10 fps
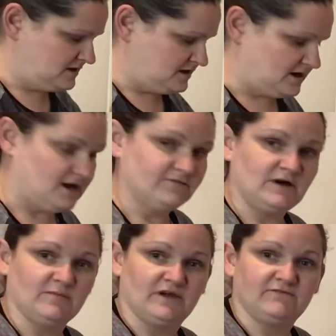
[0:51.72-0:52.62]
I've
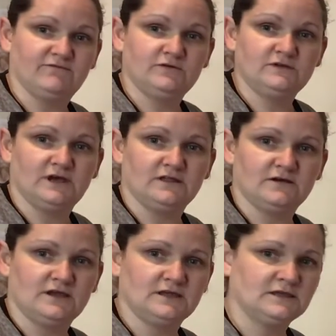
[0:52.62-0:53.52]
got my food
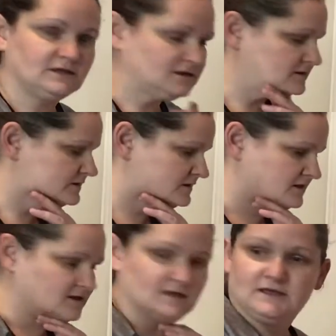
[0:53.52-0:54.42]
coloring,
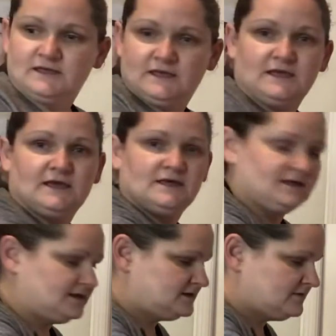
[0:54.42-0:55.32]

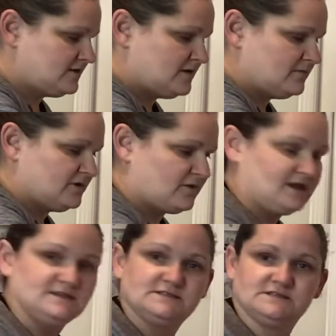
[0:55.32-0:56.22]
and I've got my
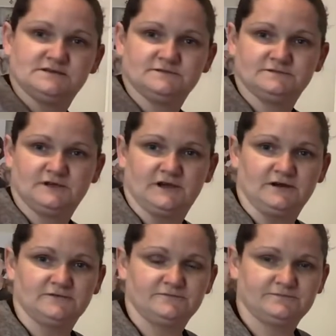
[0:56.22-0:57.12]
rice
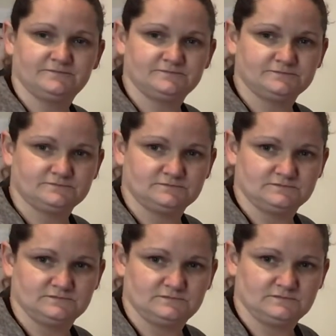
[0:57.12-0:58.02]
here.
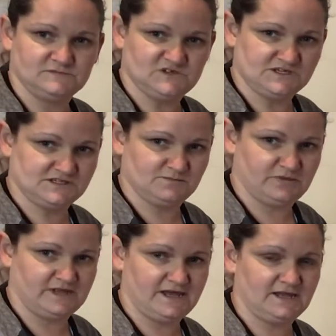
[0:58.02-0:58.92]
Just
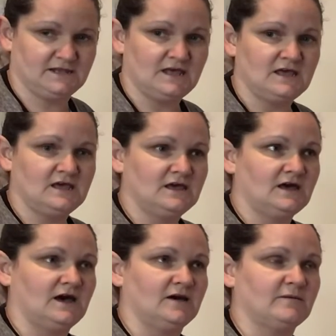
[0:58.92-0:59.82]
plain,
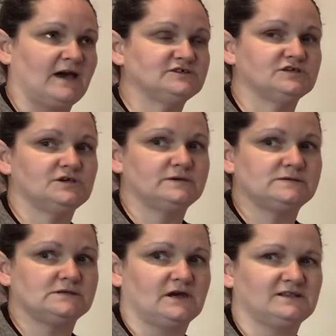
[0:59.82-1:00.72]
actually
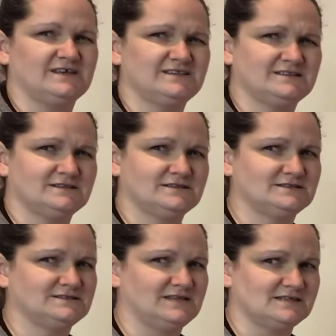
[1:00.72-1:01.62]
I think
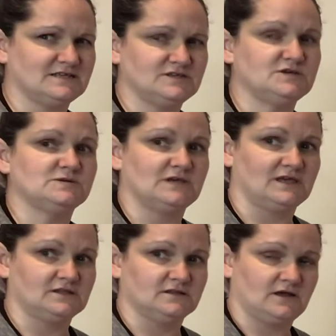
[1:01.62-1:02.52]
they said to use
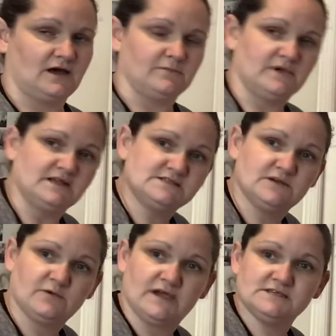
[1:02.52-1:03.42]

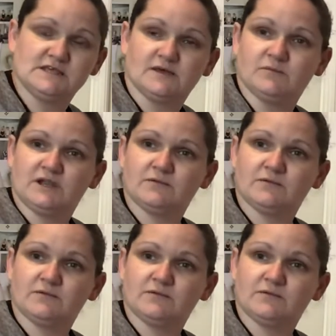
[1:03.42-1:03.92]
instant rice, like minute